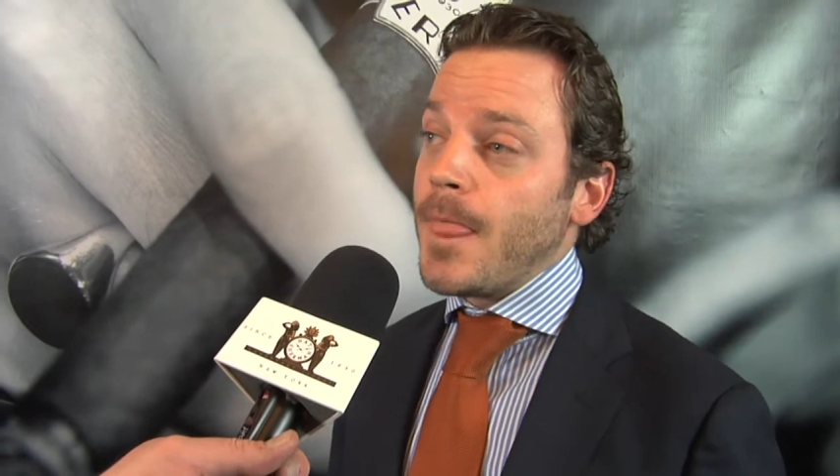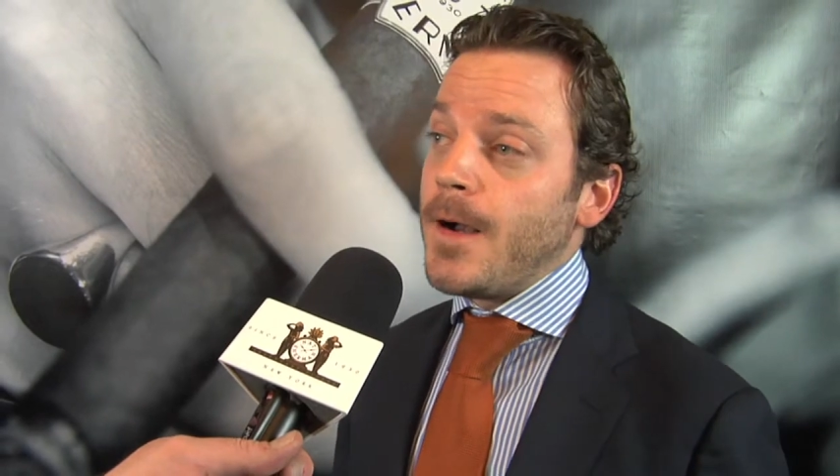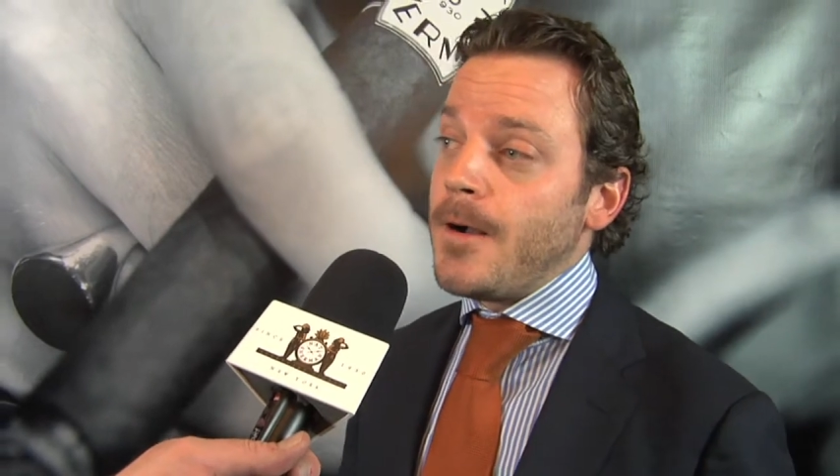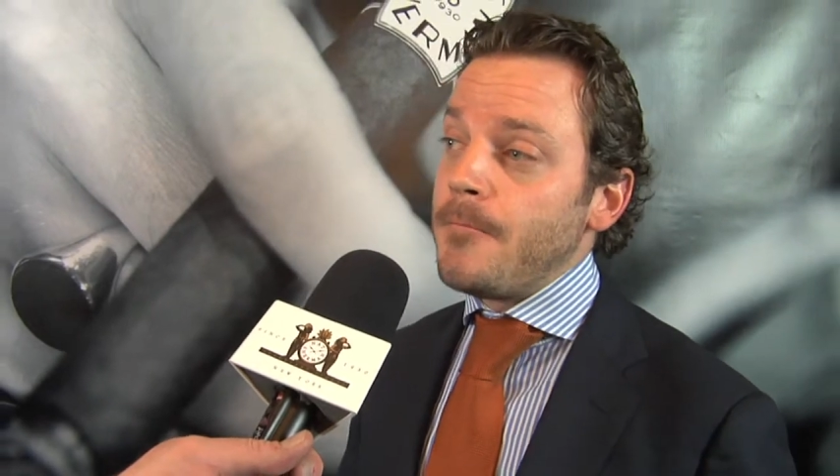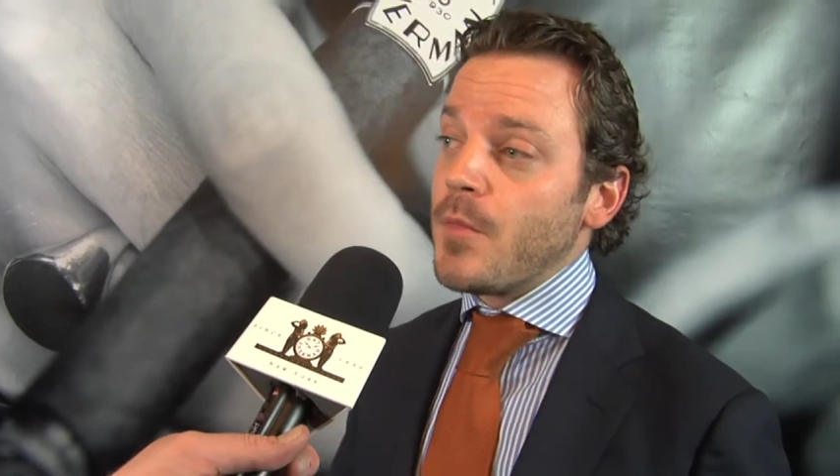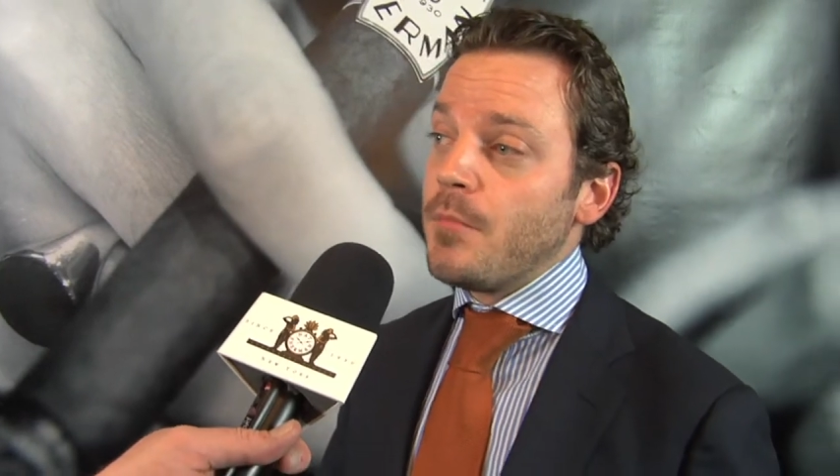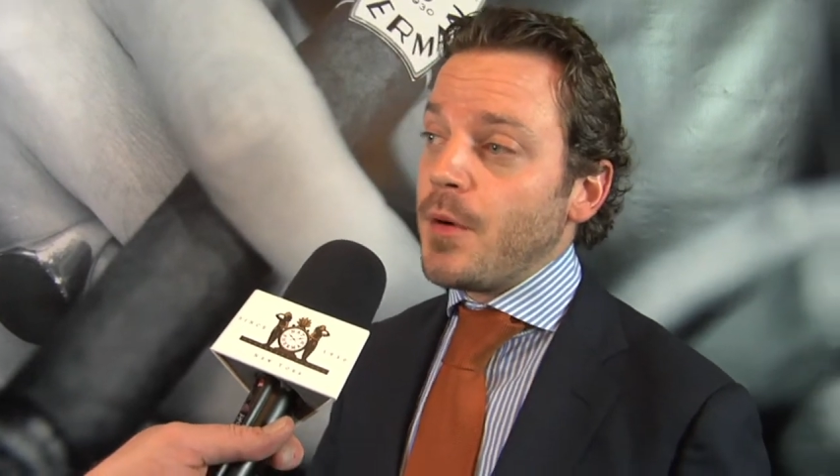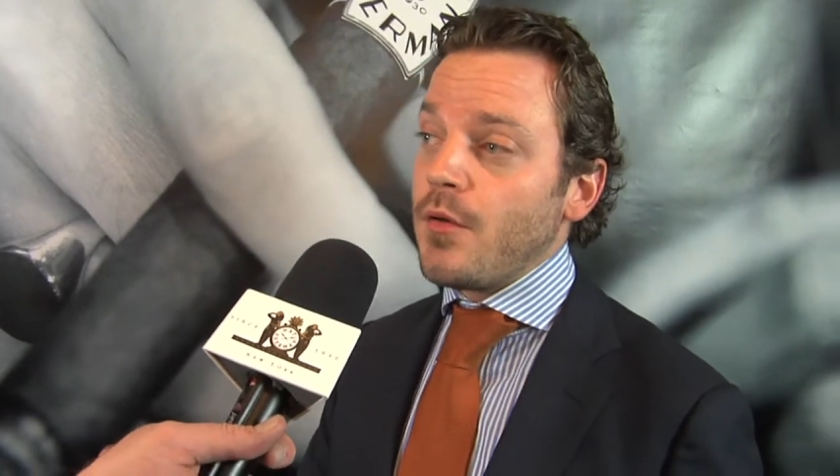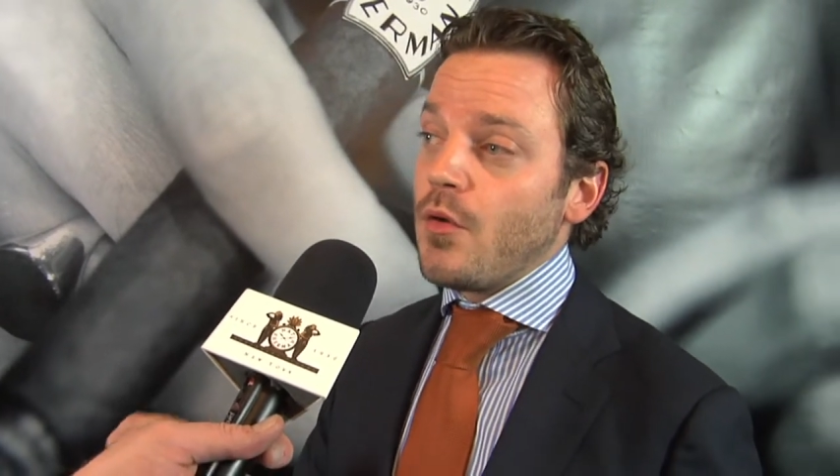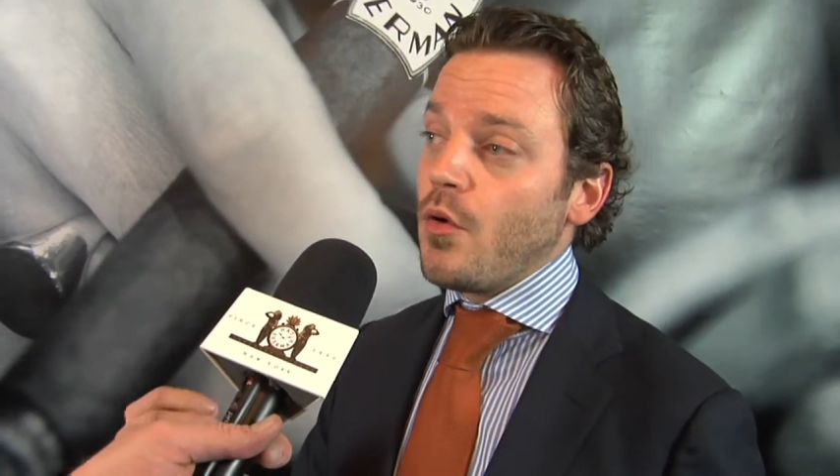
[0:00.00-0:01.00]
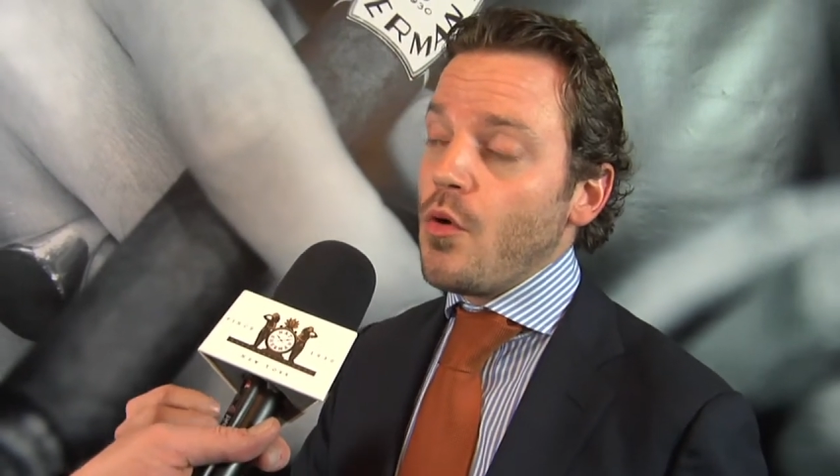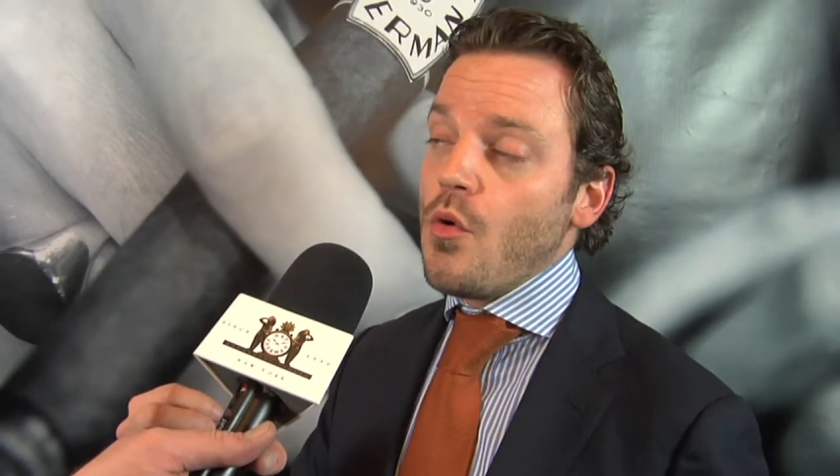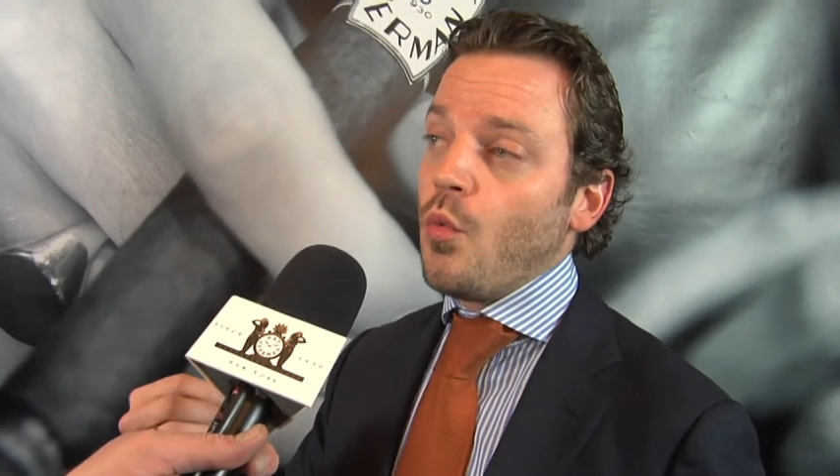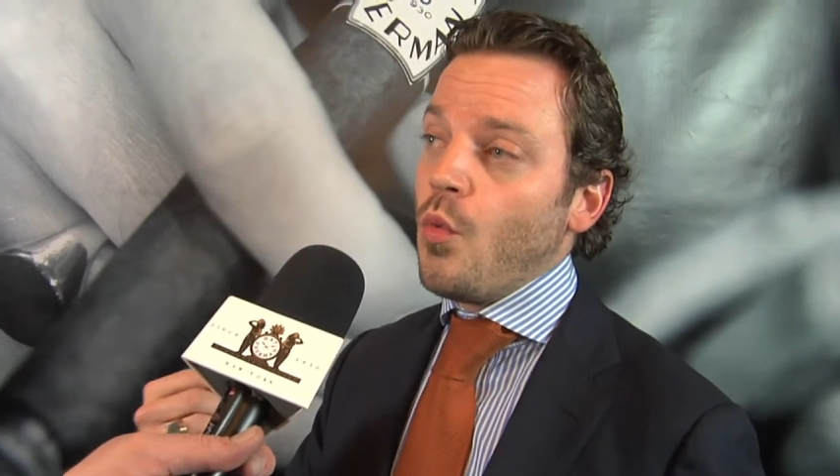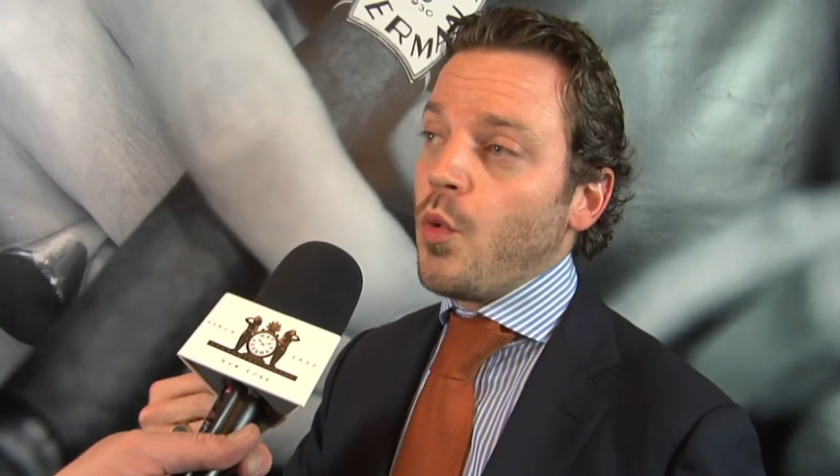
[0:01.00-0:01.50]
um, but
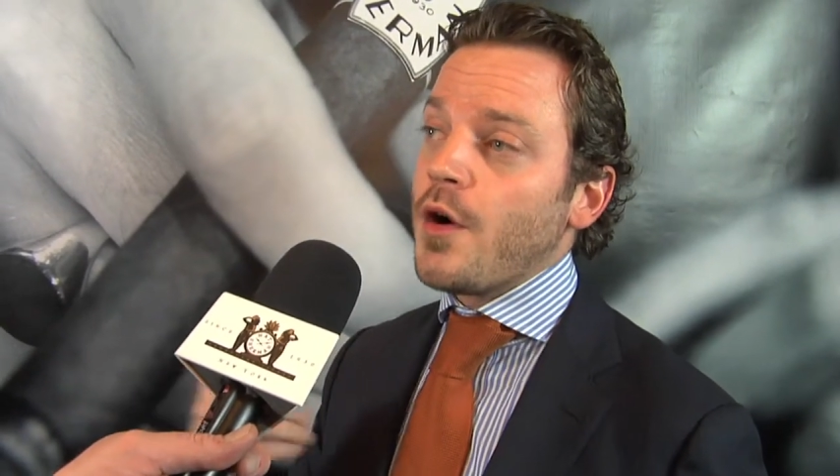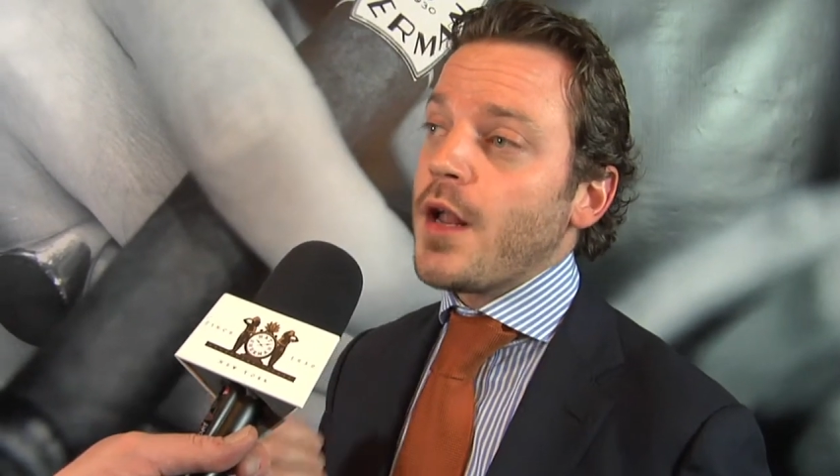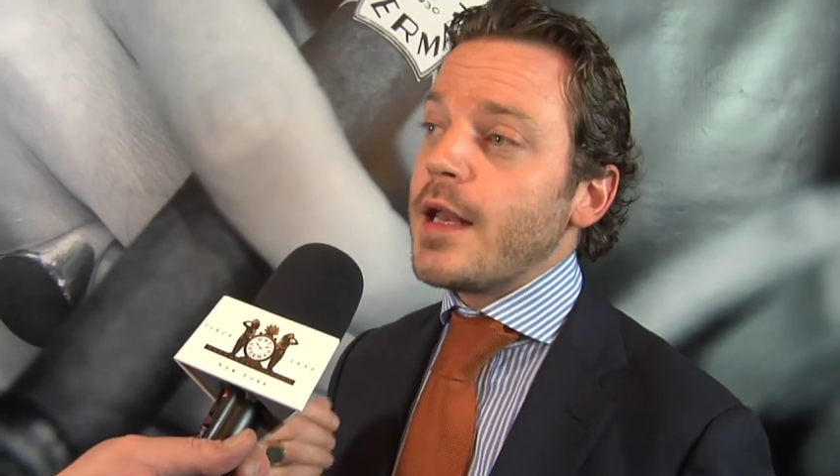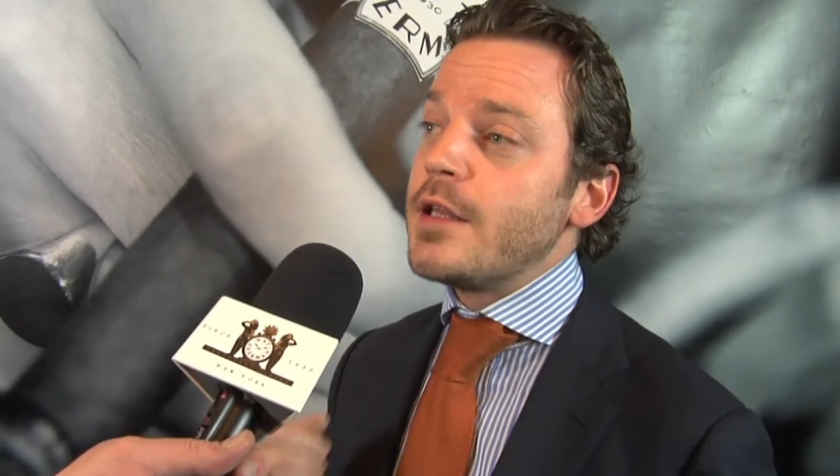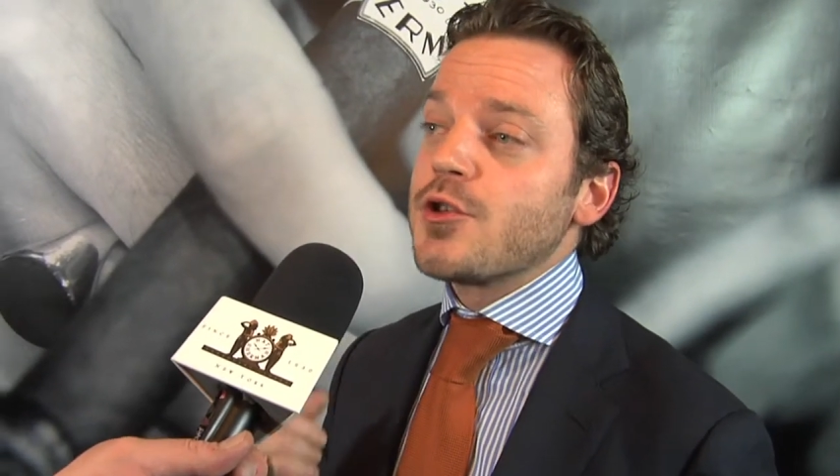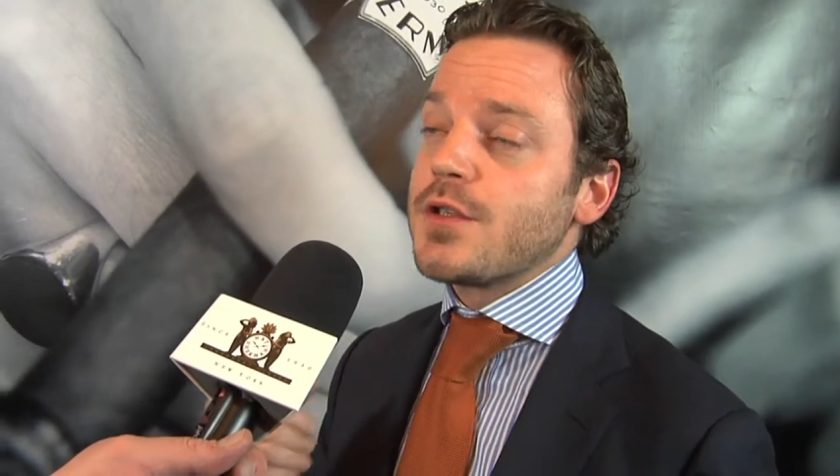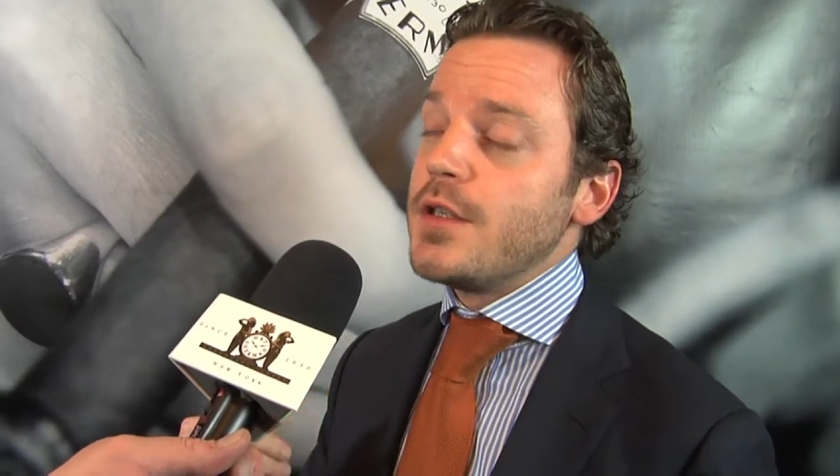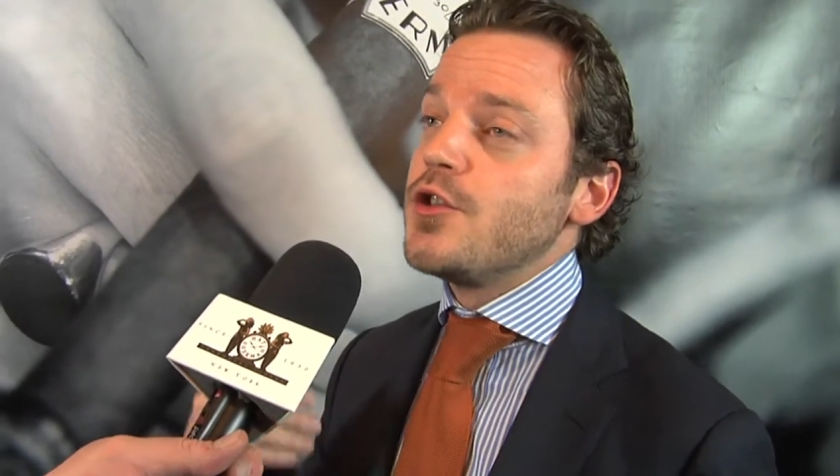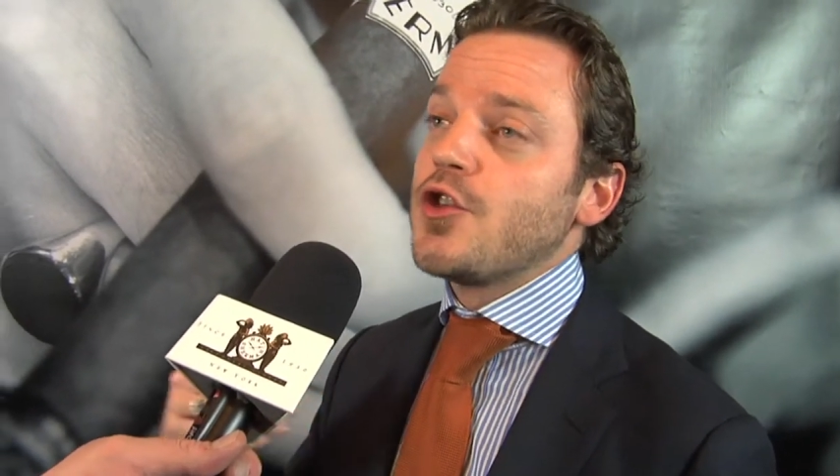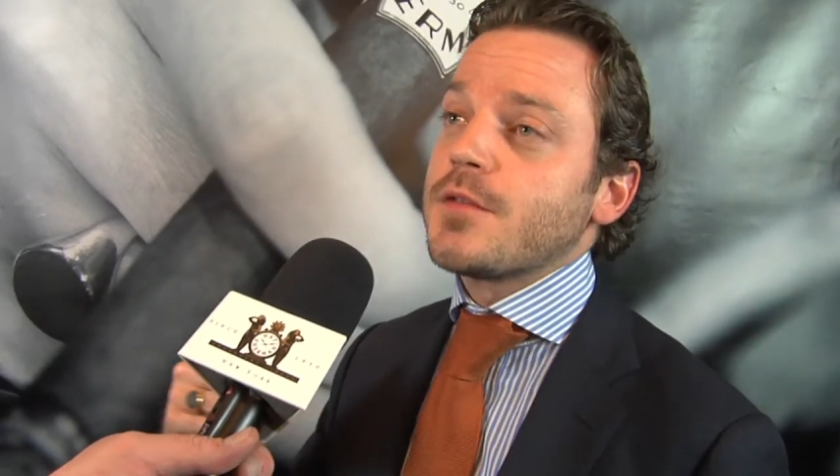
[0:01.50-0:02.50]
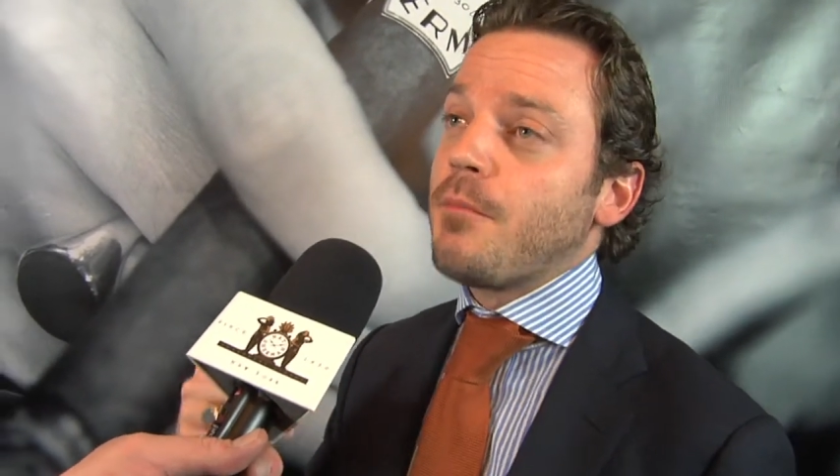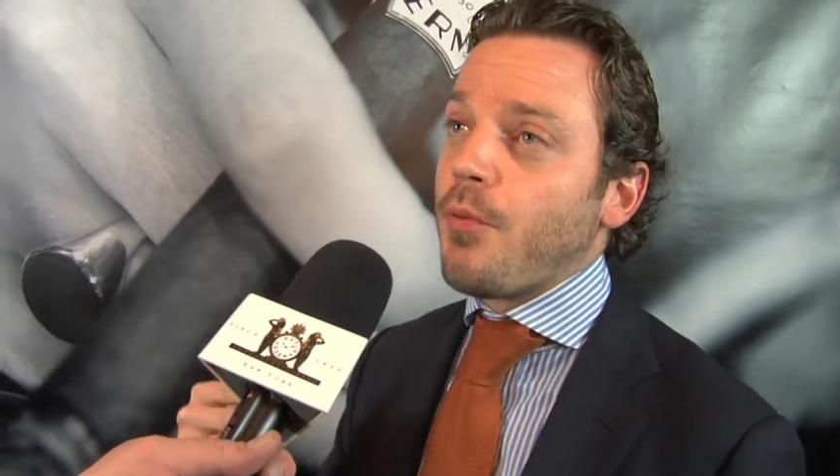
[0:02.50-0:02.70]
we're not interested in just